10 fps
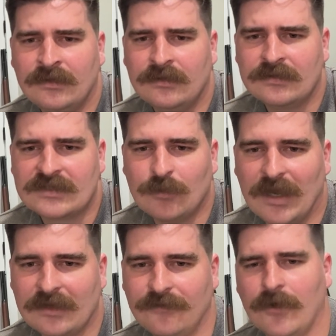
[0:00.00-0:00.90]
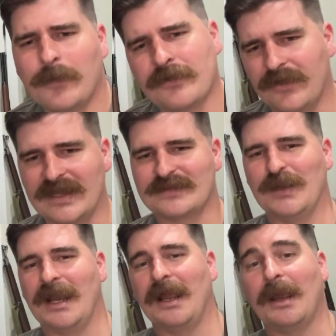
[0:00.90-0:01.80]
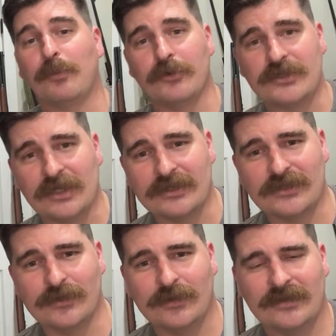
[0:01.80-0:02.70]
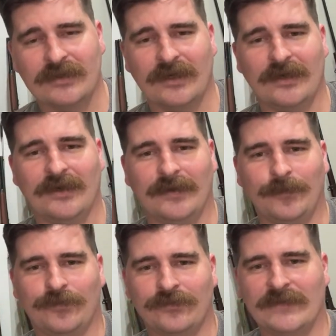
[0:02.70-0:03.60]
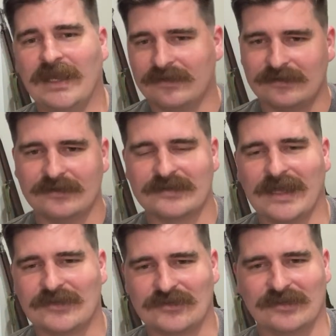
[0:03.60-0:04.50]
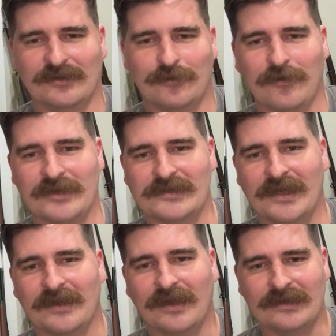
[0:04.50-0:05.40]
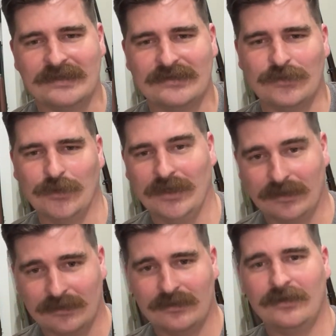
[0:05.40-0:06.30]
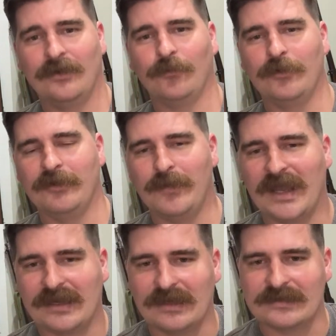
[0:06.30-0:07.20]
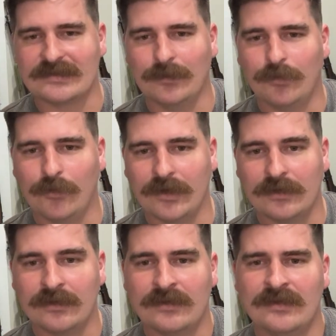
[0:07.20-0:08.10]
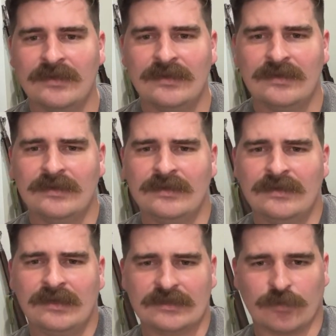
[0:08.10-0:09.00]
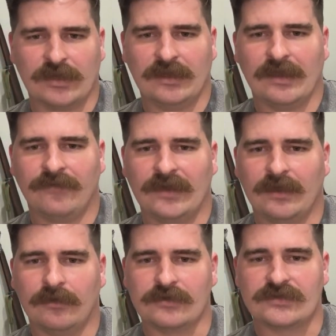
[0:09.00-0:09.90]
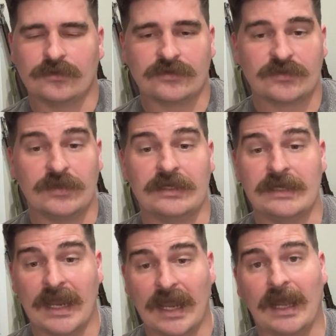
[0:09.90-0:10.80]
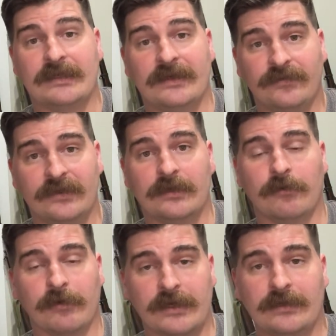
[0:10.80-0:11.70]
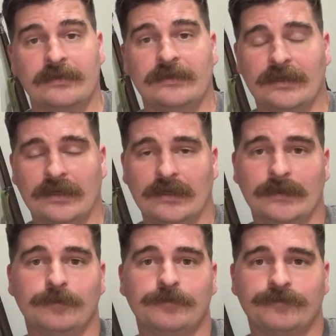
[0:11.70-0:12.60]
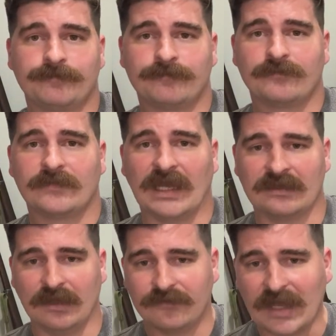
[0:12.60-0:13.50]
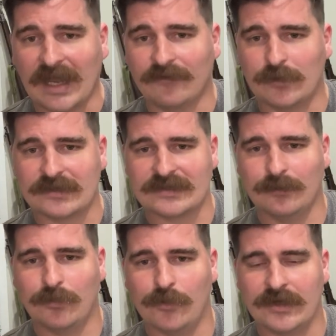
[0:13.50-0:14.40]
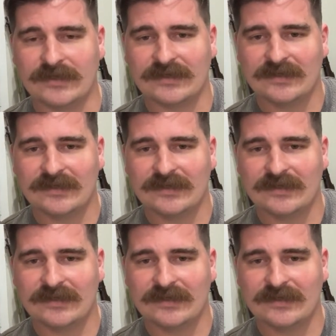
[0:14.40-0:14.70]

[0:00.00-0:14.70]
Swaggin Farmer, thanks, man. I appreciate you. Yeah, the stash is a little crazy. I need to reel it back in at some point. Israeli FAL are so sweet. Yeah, I definitely agree. I'd love to have one at some point.